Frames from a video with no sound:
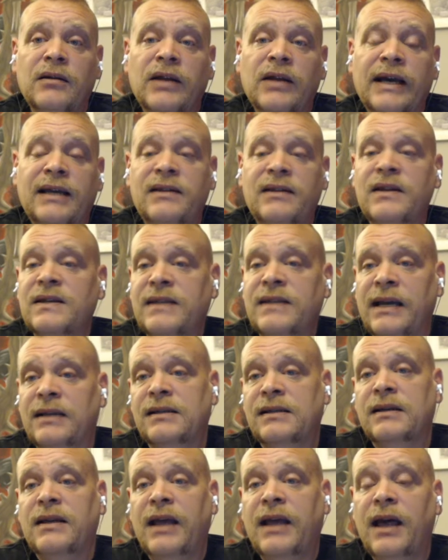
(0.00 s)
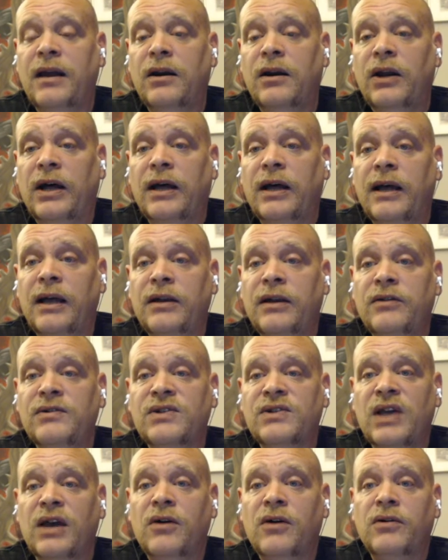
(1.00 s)
like the States and Canada and you
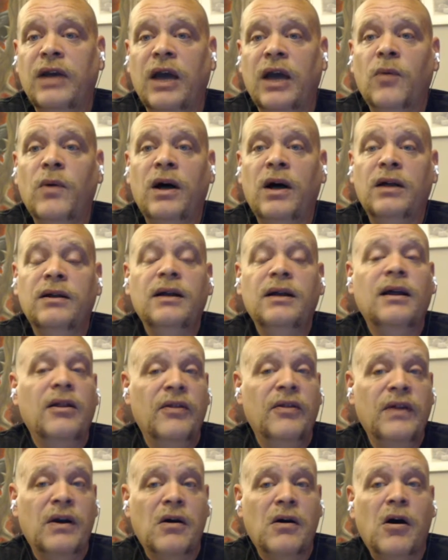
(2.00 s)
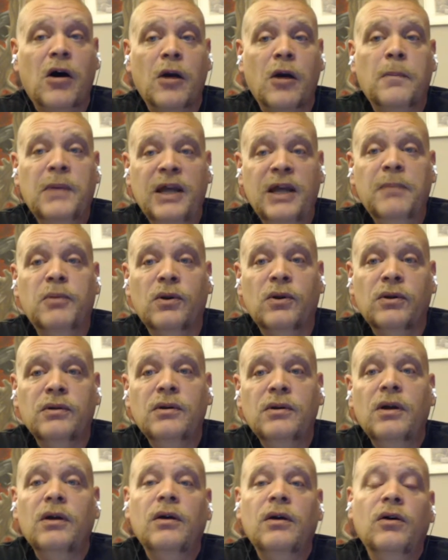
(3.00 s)
say, okay, well, there are people
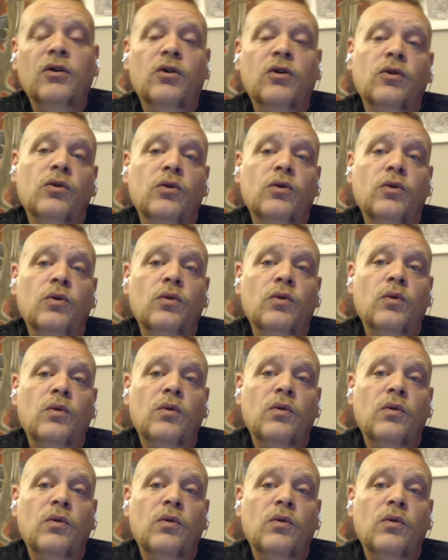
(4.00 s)
who,